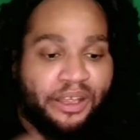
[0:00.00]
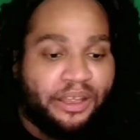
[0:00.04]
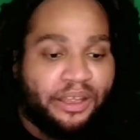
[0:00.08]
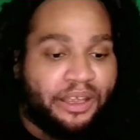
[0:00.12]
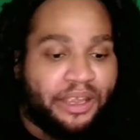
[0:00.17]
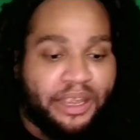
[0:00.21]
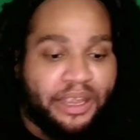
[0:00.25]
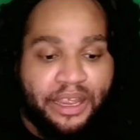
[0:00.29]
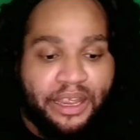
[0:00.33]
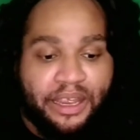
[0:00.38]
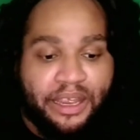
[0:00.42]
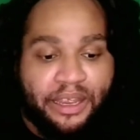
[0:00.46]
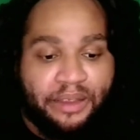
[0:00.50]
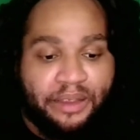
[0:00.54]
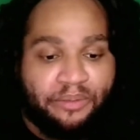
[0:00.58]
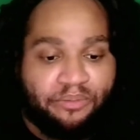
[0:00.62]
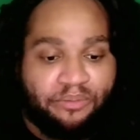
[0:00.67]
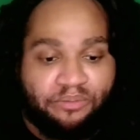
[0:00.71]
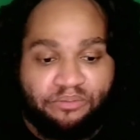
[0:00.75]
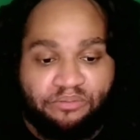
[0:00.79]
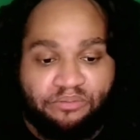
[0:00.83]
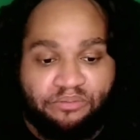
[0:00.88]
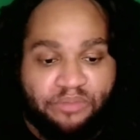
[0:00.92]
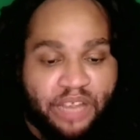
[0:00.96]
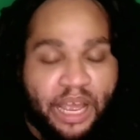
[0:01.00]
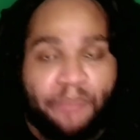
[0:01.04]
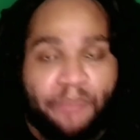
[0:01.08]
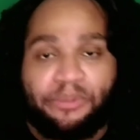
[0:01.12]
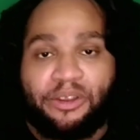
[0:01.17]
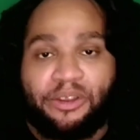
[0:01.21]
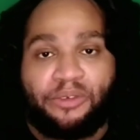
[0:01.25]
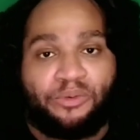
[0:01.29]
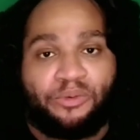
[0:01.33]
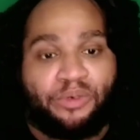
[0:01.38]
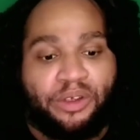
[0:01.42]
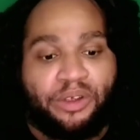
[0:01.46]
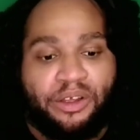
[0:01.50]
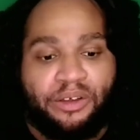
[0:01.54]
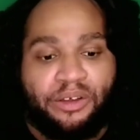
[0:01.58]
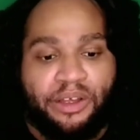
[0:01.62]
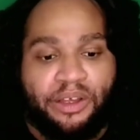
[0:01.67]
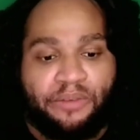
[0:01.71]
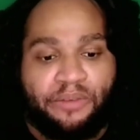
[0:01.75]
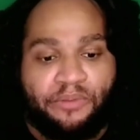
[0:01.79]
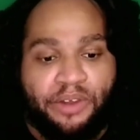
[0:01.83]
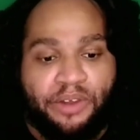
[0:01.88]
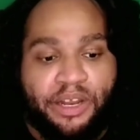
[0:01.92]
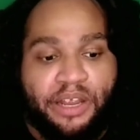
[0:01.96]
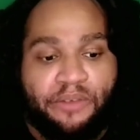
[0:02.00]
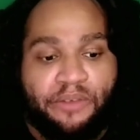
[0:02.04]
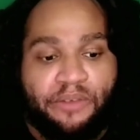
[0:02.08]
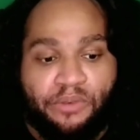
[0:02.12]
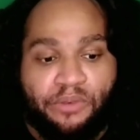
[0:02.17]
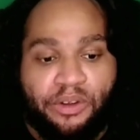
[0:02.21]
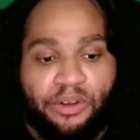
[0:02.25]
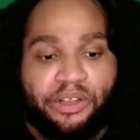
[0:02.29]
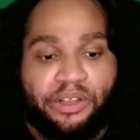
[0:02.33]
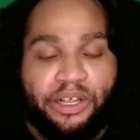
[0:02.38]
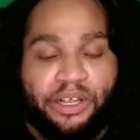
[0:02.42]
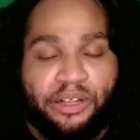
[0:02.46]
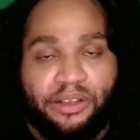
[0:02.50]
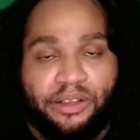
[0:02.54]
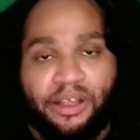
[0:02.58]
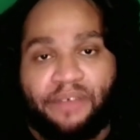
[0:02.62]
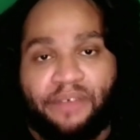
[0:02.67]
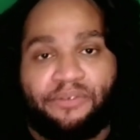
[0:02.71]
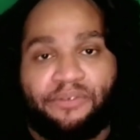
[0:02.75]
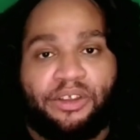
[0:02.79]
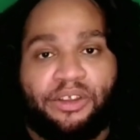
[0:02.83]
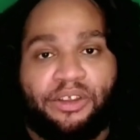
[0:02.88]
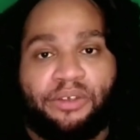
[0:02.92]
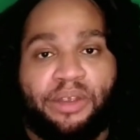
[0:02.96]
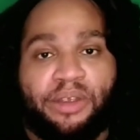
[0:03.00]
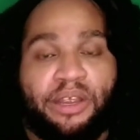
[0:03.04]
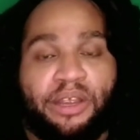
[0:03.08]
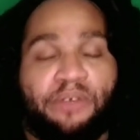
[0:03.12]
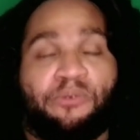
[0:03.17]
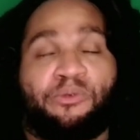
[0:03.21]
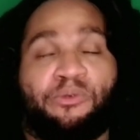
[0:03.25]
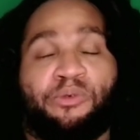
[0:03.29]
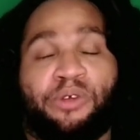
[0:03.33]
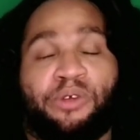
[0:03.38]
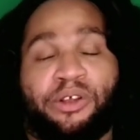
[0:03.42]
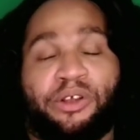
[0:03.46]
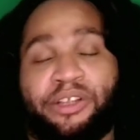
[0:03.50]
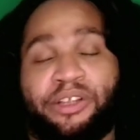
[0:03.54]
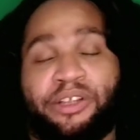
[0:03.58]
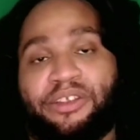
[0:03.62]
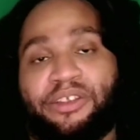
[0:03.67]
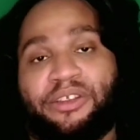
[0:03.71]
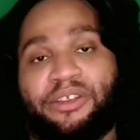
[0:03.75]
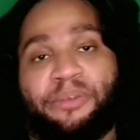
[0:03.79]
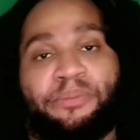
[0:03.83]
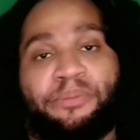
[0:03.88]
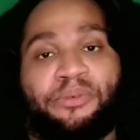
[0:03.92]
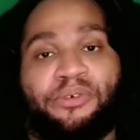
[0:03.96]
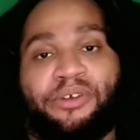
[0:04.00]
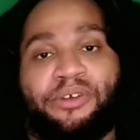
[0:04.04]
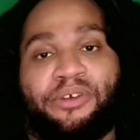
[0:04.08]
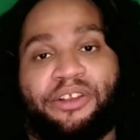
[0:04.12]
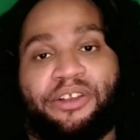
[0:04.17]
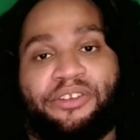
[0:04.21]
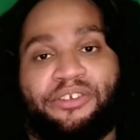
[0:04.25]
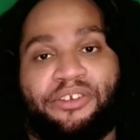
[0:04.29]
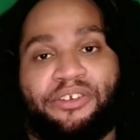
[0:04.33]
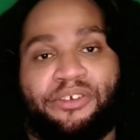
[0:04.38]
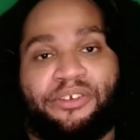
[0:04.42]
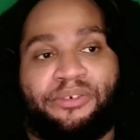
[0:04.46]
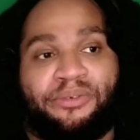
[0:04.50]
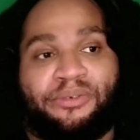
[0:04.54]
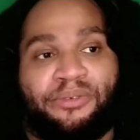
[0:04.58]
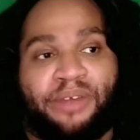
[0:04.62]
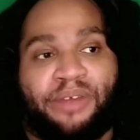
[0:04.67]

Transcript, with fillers: he kept it real, and when he really loved you, he really supported you,